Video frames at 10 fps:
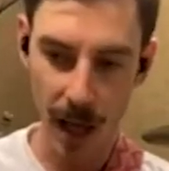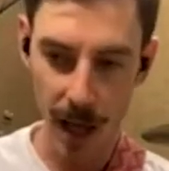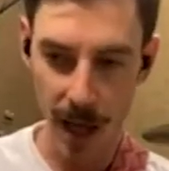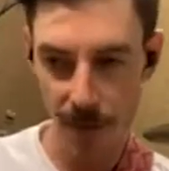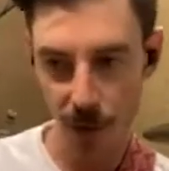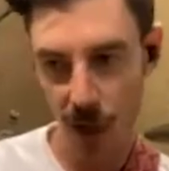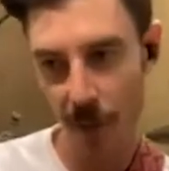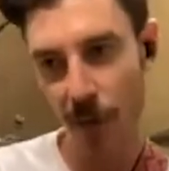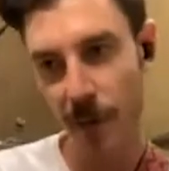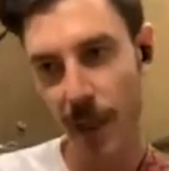If you're
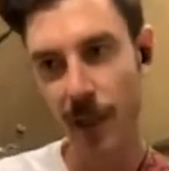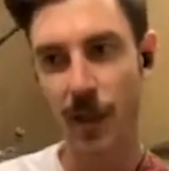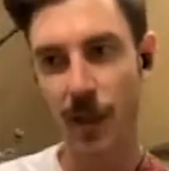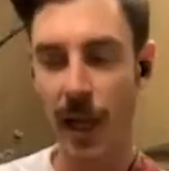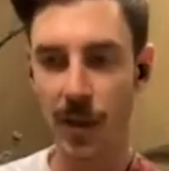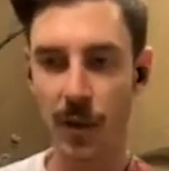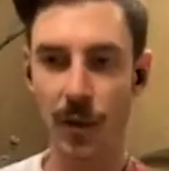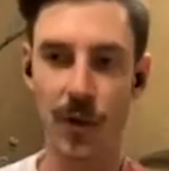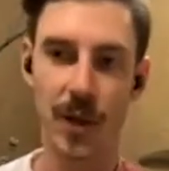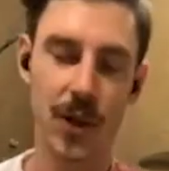coming from the Indian classical
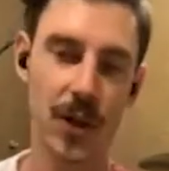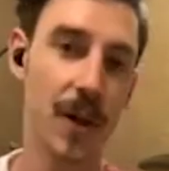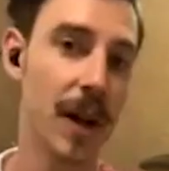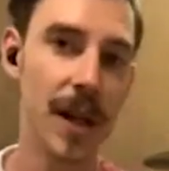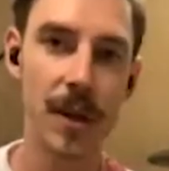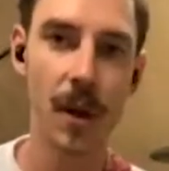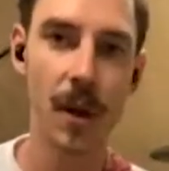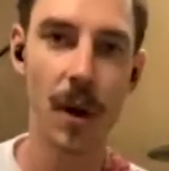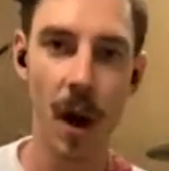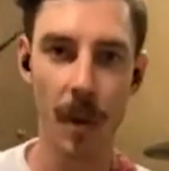tradition, there is no
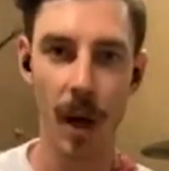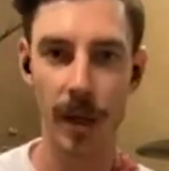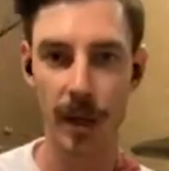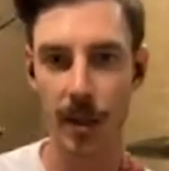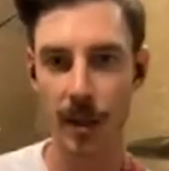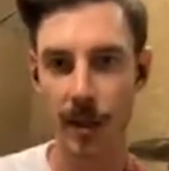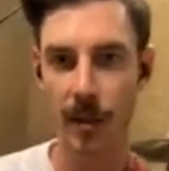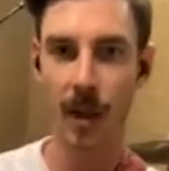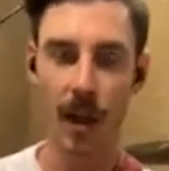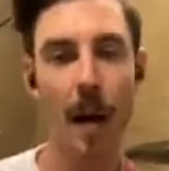harmonic
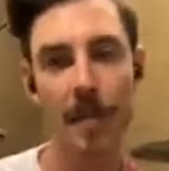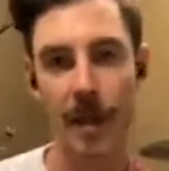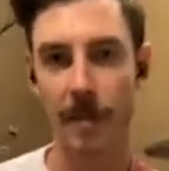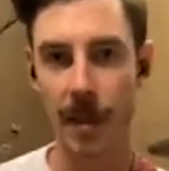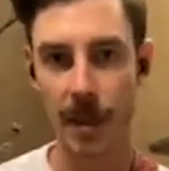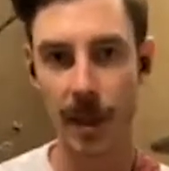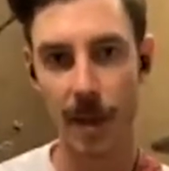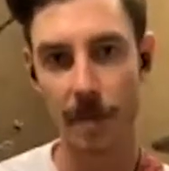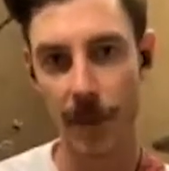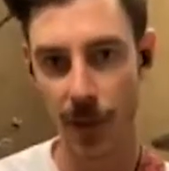accompaniment in the
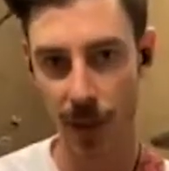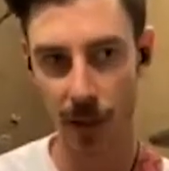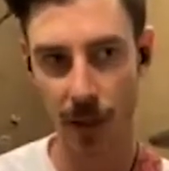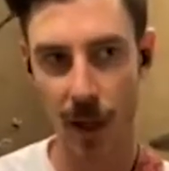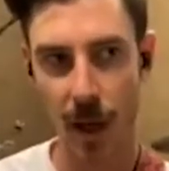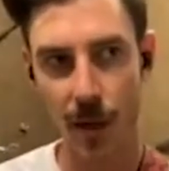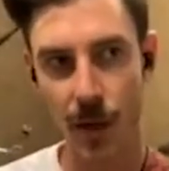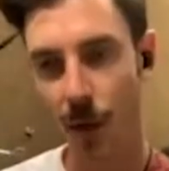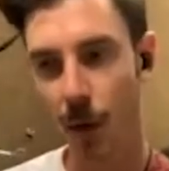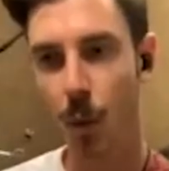music.
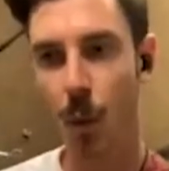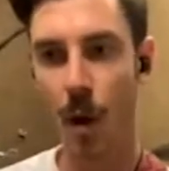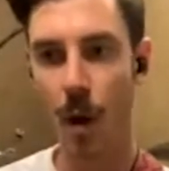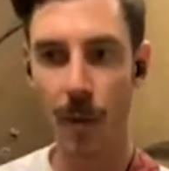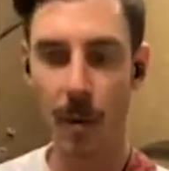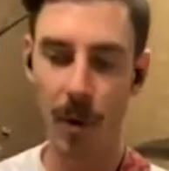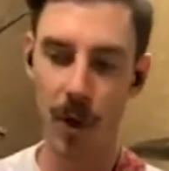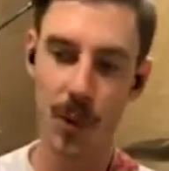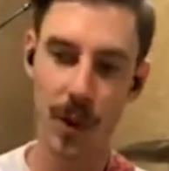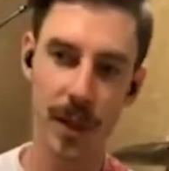So the
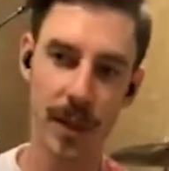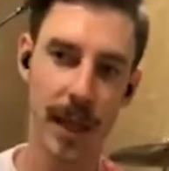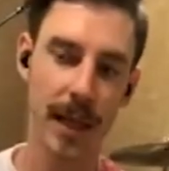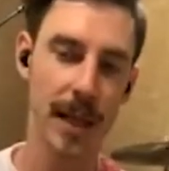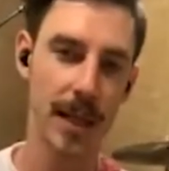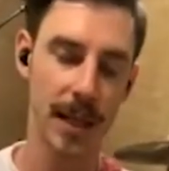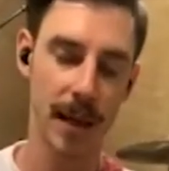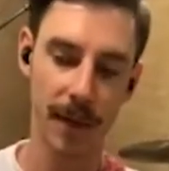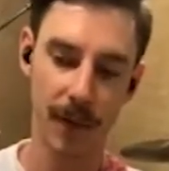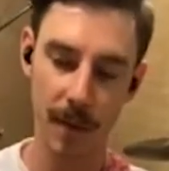approach we're going to take is
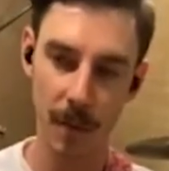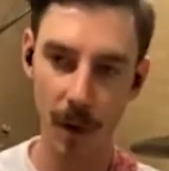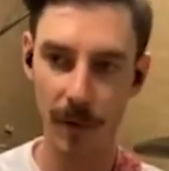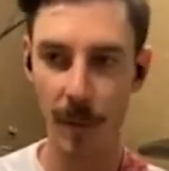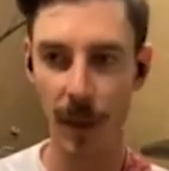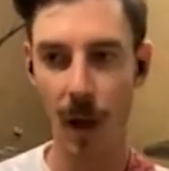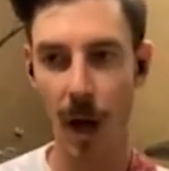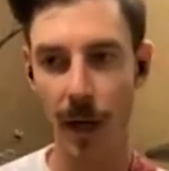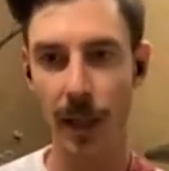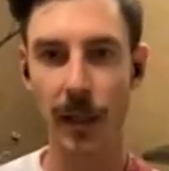from more of a
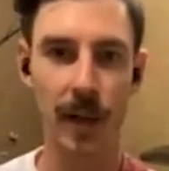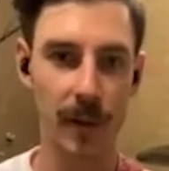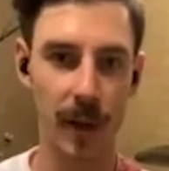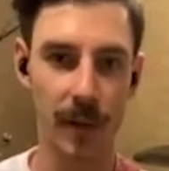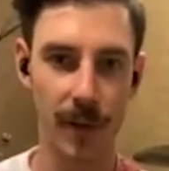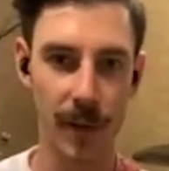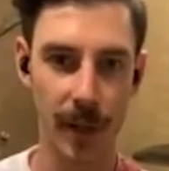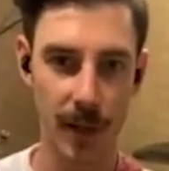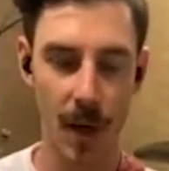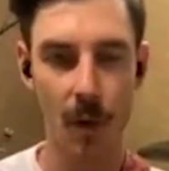melodic level of
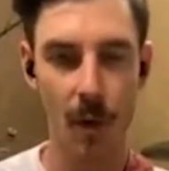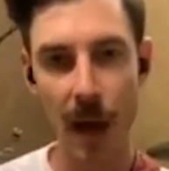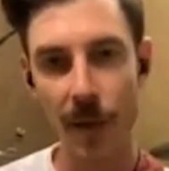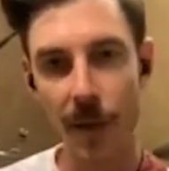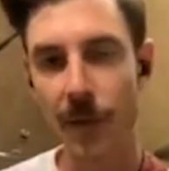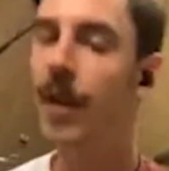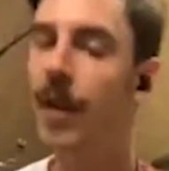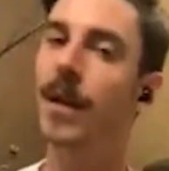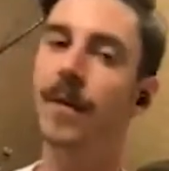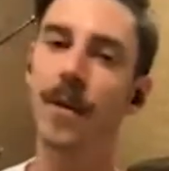things, rather than
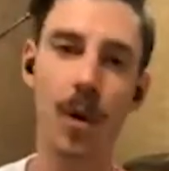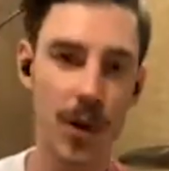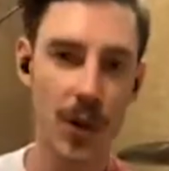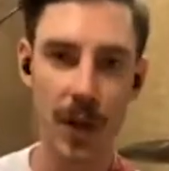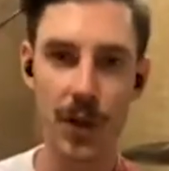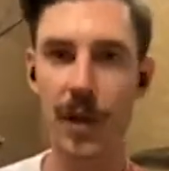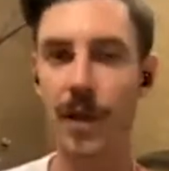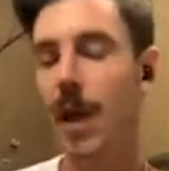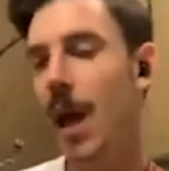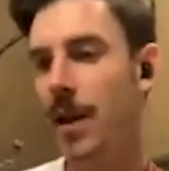thinking of chord
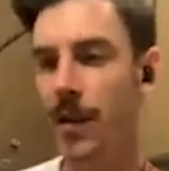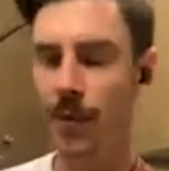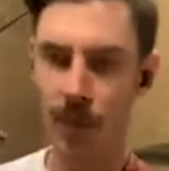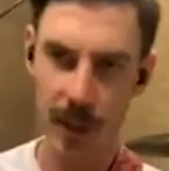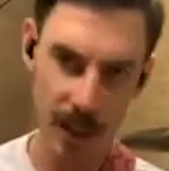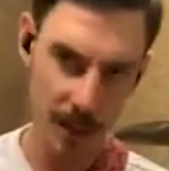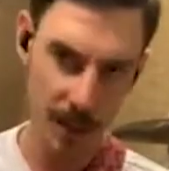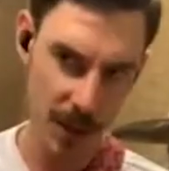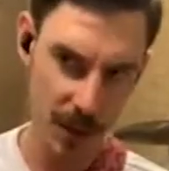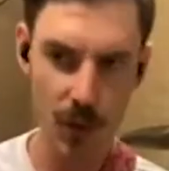changes and
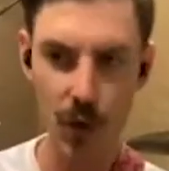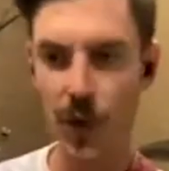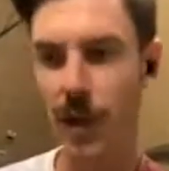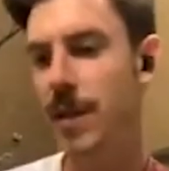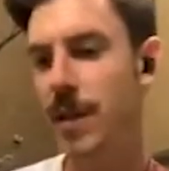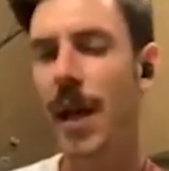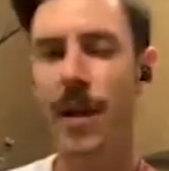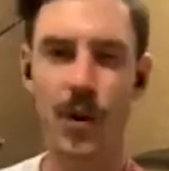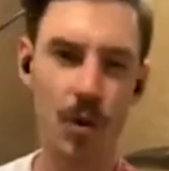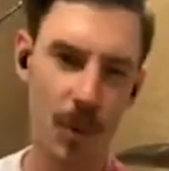resubstitutions and
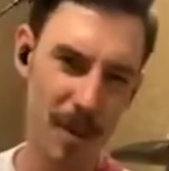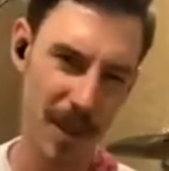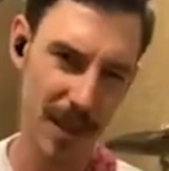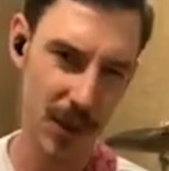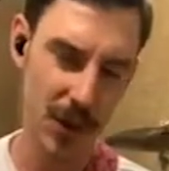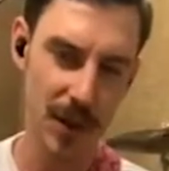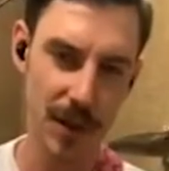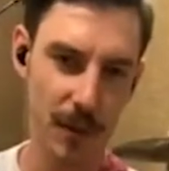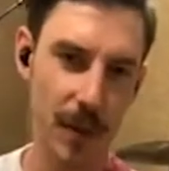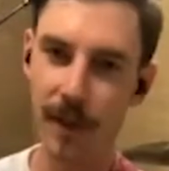superimpositions
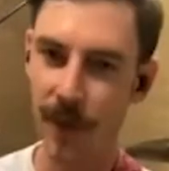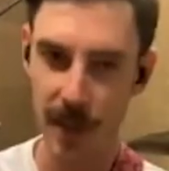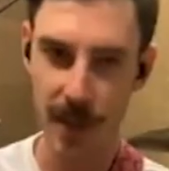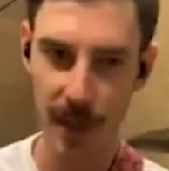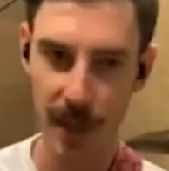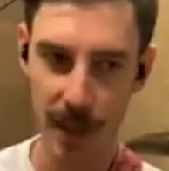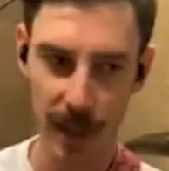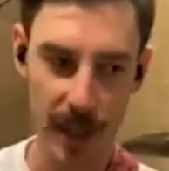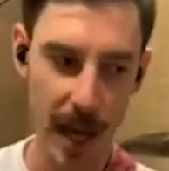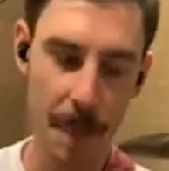and really fancy things like
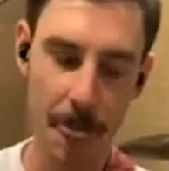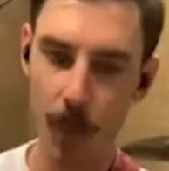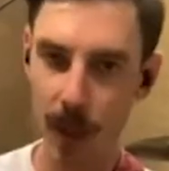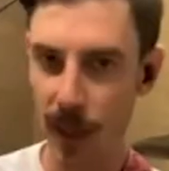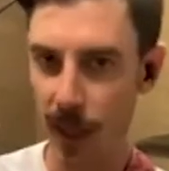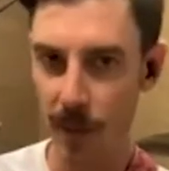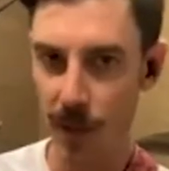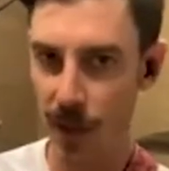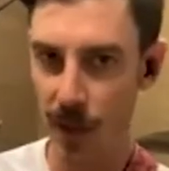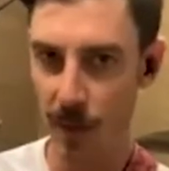that. We're going to keep it
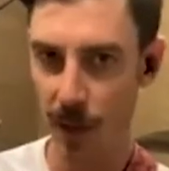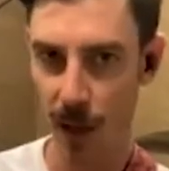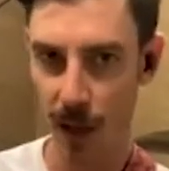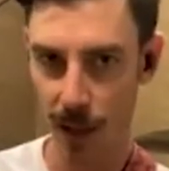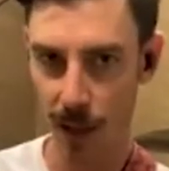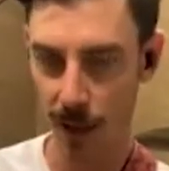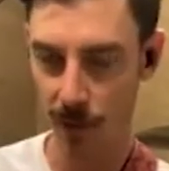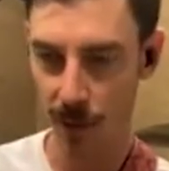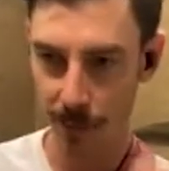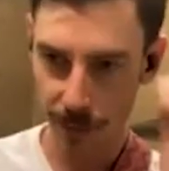just in a melodic
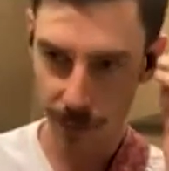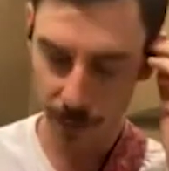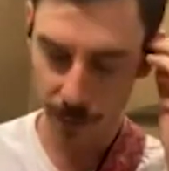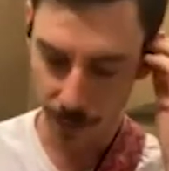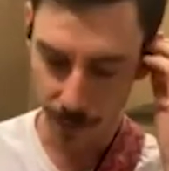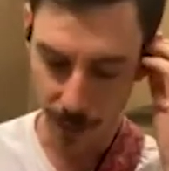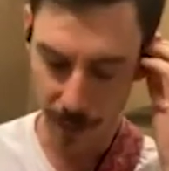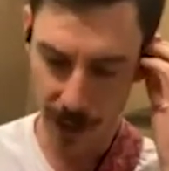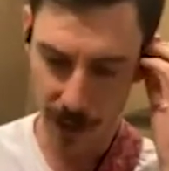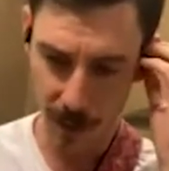level,
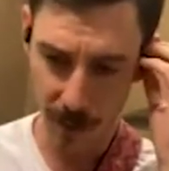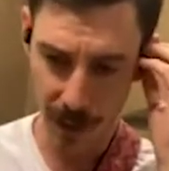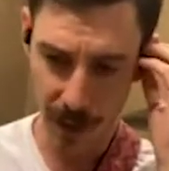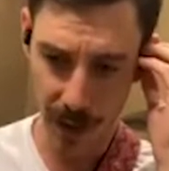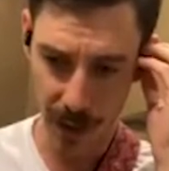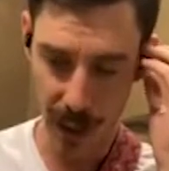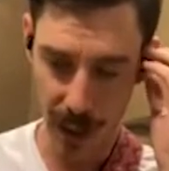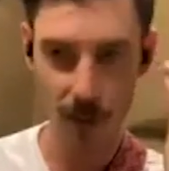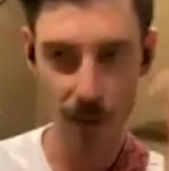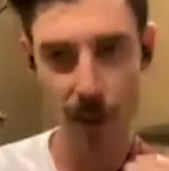because they're playing like
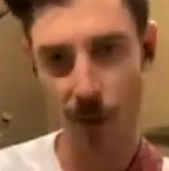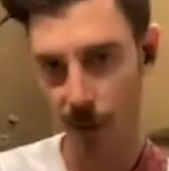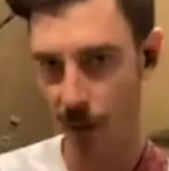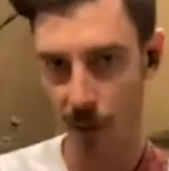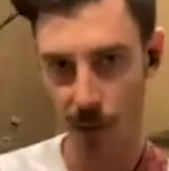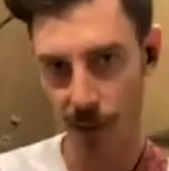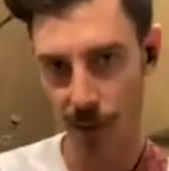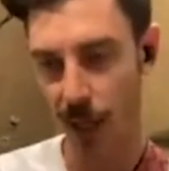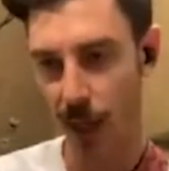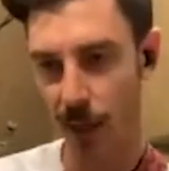that really only supports
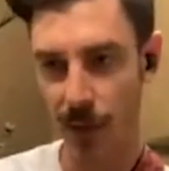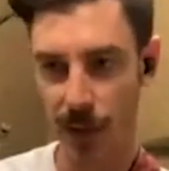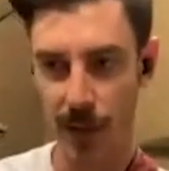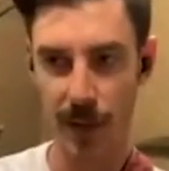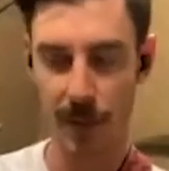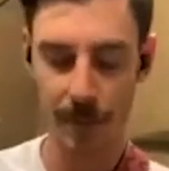that kind of system.